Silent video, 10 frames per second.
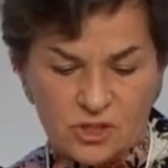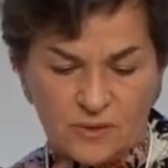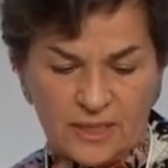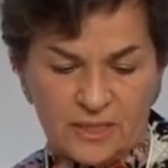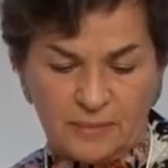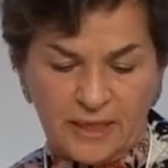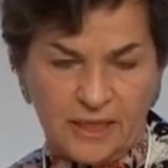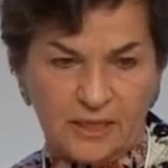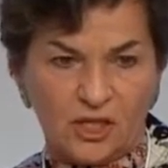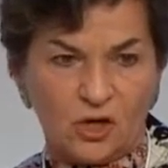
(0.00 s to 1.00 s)
to
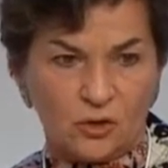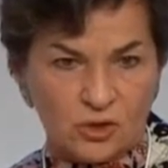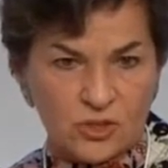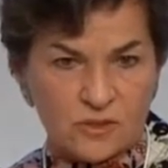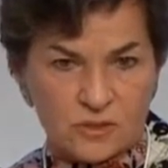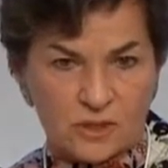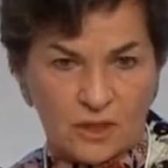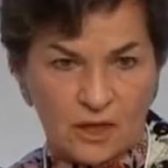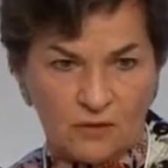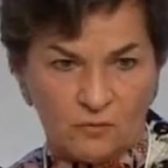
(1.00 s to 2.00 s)
explain the
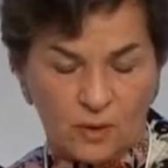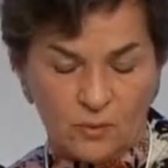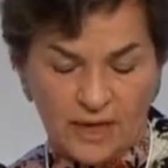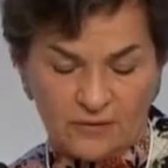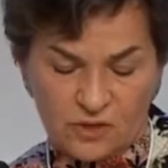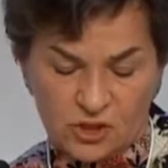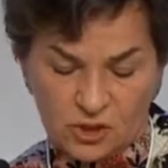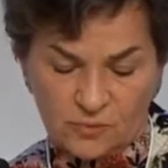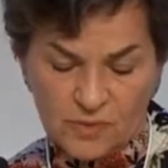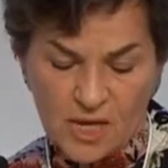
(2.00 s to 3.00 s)
urgency of what we have to
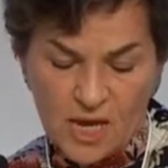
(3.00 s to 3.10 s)
do.